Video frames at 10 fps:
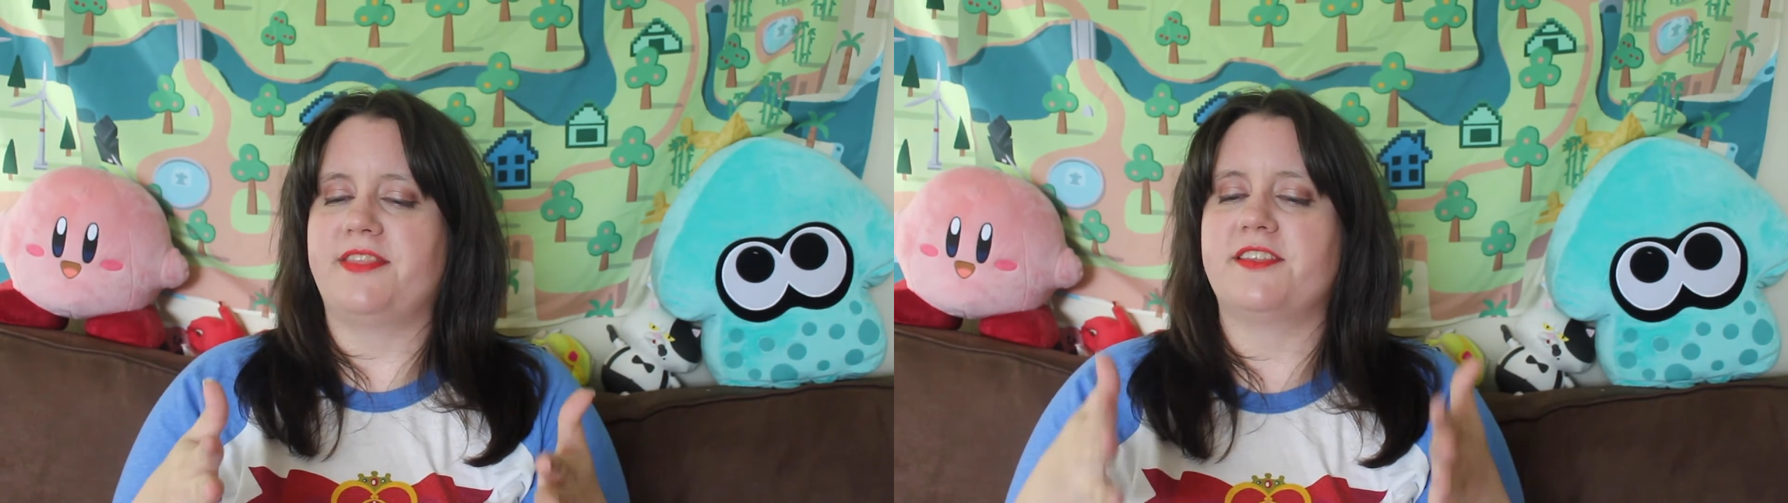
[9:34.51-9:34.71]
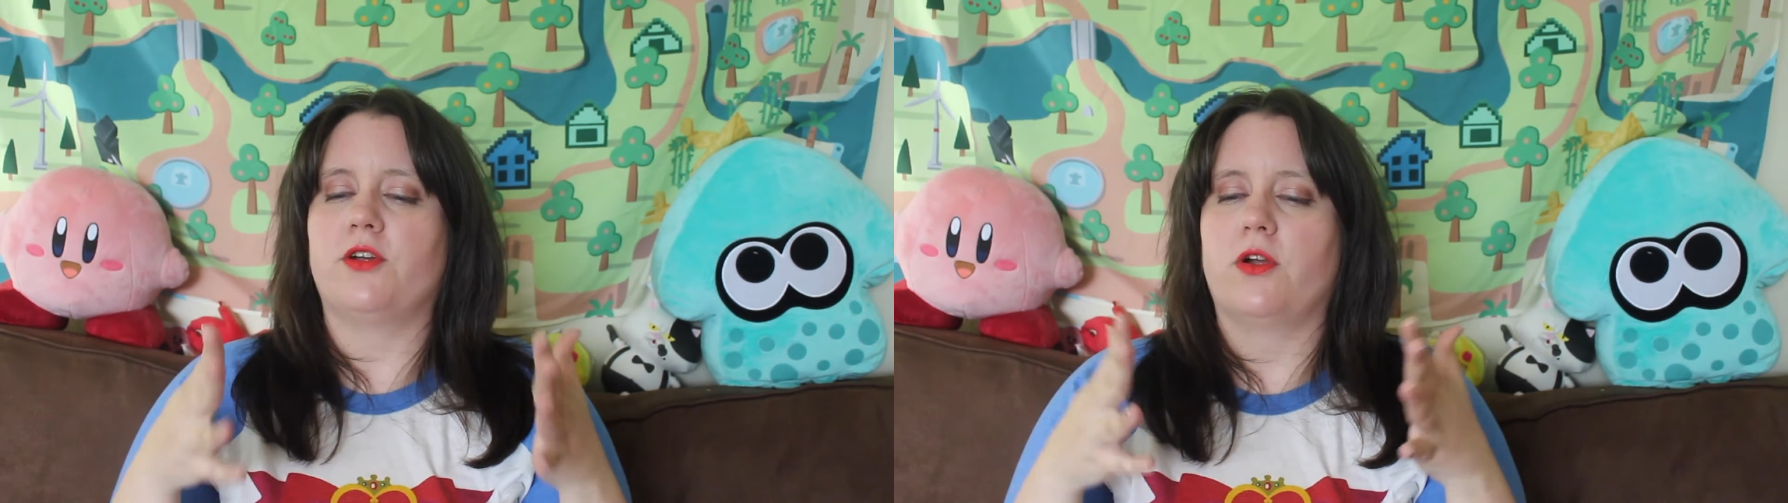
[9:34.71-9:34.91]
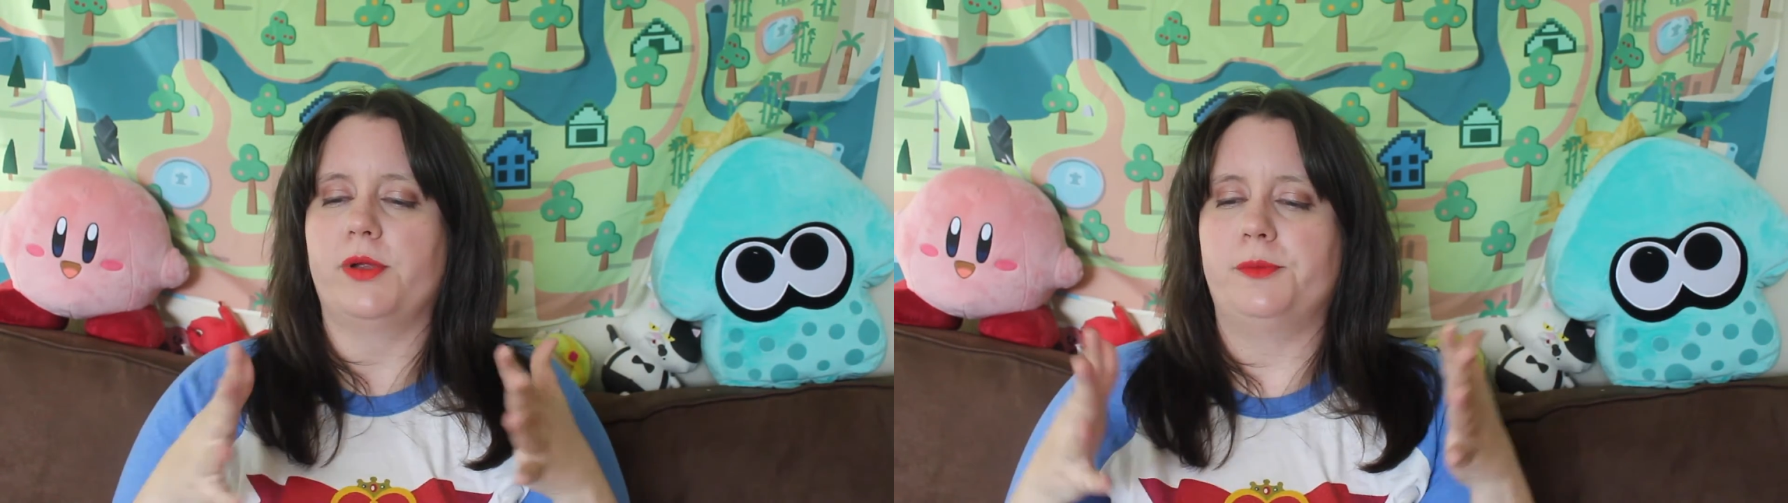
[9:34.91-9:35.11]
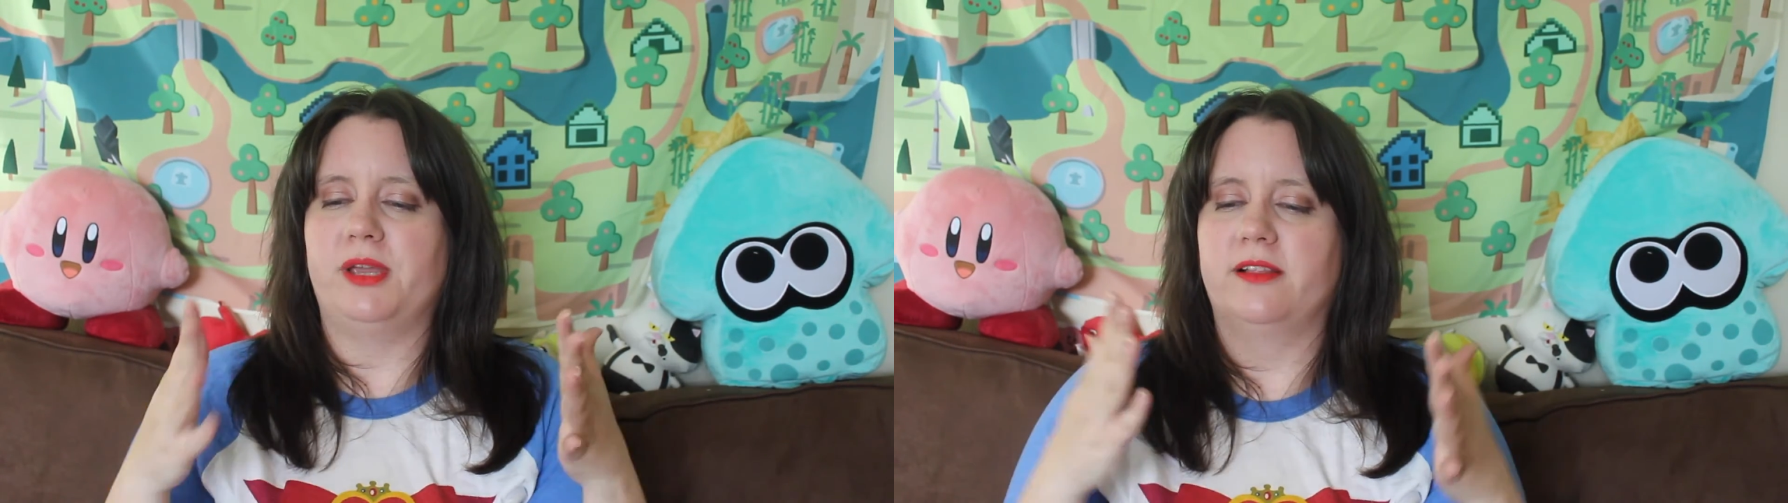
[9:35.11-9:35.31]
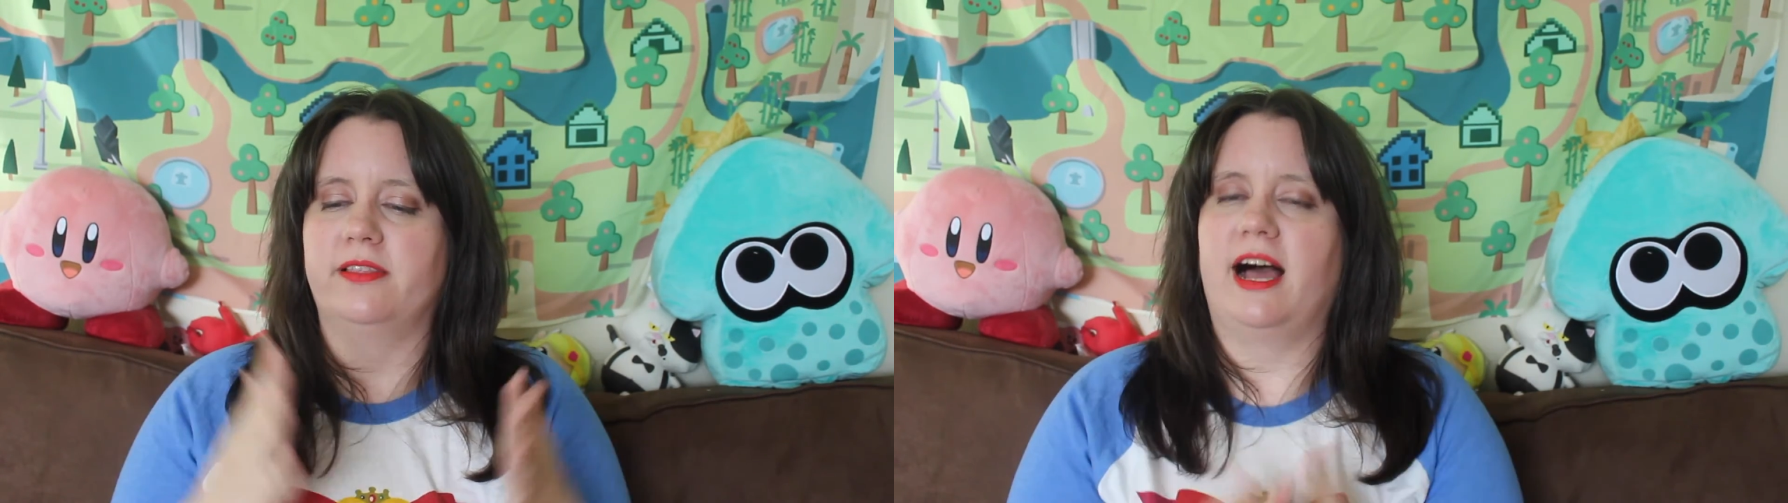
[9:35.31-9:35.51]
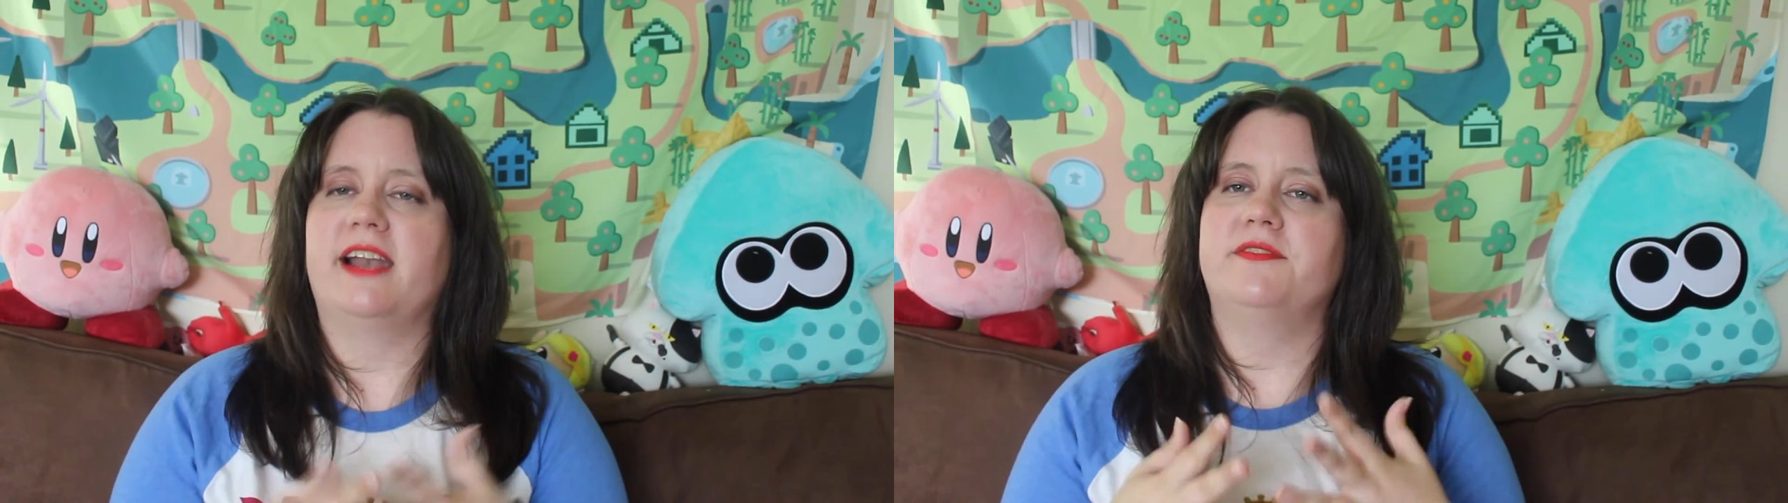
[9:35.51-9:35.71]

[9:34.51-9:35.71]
think there are going to be a lot